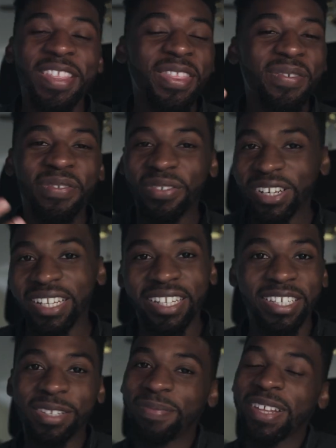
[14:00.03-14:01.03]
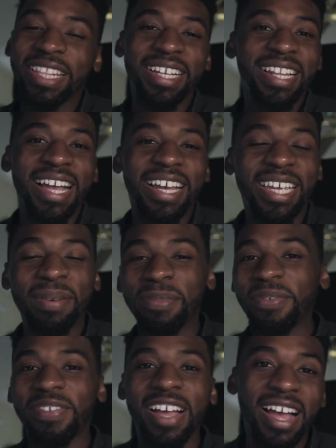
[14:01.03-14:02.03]
the realism that the Glidecam
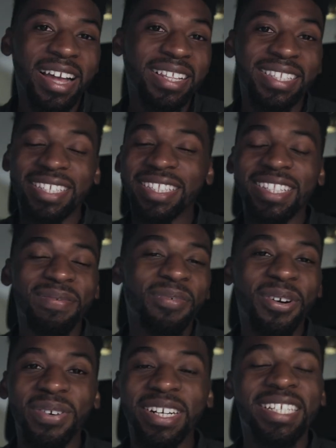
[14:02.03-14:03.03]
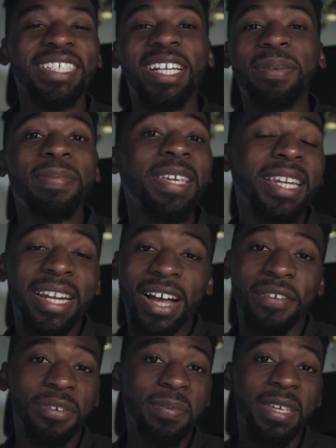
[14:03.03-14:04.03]
provides, the Ronin is gonna beat it
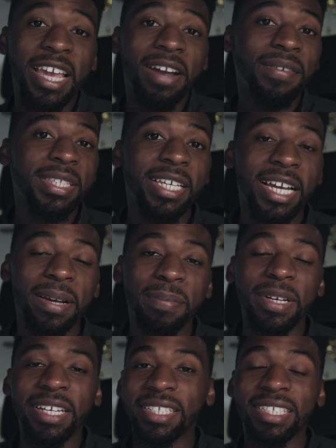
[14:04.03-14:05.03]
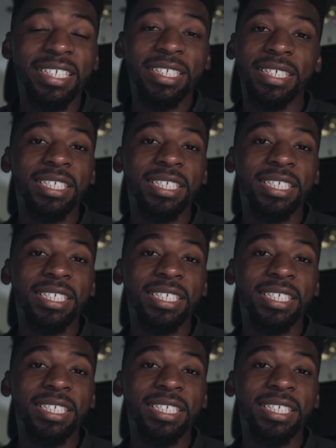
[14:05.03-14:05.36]
out for me every time because it's